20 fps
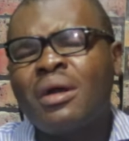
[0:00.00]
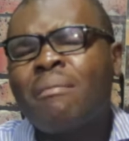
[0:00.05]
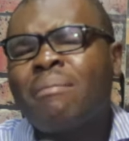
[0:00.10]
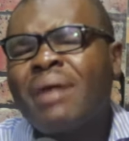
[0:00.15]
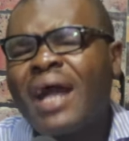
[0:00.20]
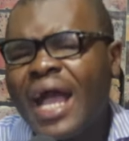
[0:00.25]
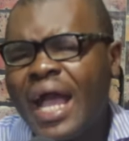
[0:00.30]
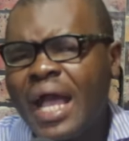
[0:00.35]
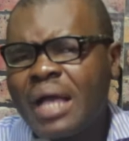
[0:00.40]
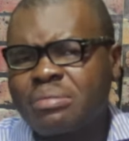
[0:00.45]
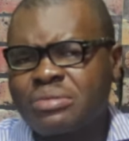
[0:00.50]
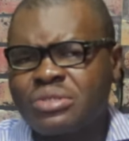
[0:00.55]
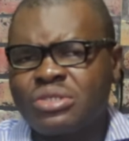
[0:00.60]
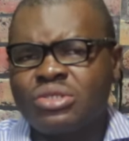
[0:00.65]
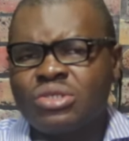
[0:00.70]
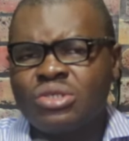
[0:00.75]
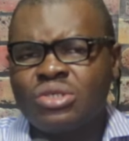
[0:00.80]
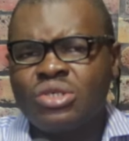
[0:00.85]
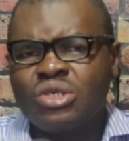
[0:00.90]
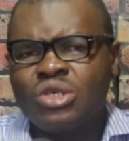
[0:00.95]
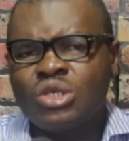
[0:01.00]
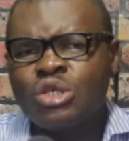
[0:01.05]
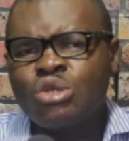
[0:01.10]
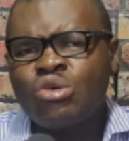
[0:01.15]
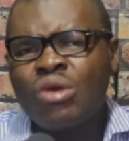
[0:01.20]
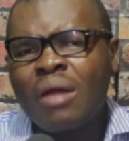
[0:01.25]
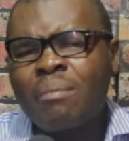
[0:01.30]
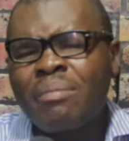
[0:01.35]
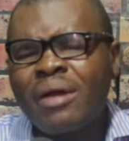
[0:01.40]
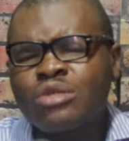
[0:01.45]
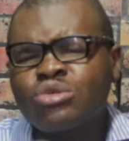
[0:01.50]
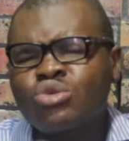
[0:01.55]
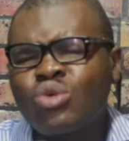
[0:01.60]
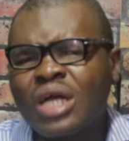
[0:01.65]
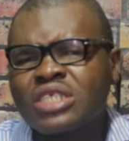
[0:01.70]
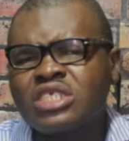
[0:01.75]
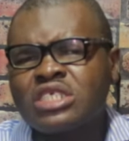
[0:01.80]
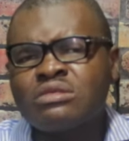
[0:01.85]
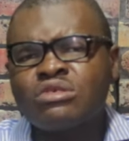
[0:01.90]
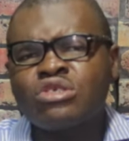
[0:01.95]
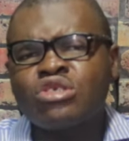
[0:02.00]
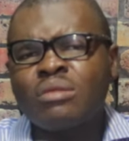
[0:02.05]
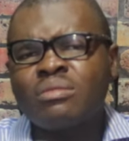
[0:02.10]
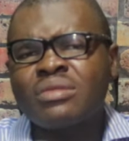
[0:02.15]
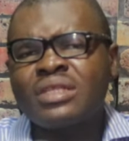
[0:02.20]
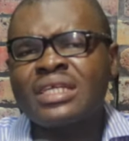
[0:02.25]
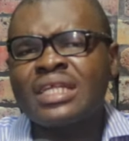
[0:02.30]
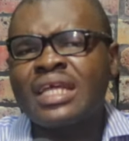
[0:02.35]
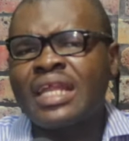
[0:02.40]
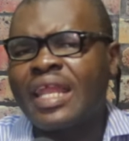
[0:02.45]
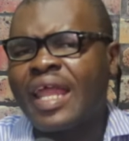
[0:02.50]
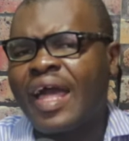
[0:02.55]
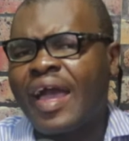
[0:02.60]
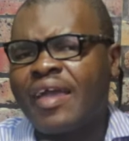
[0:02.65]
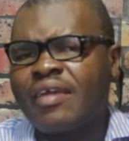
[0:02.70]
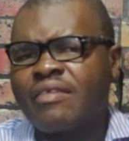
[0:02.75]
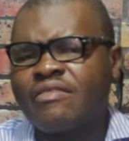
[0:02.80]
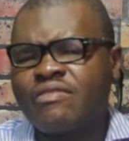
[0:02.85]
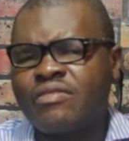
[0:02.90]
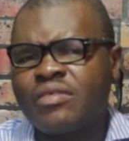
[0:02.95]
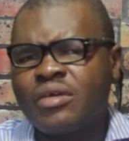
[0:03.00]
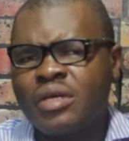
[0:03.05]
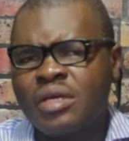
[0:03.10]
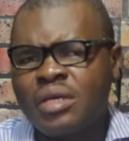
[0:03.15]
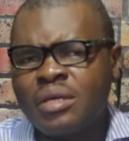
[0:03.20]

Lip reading: Perhaps you are about to achieve something in life.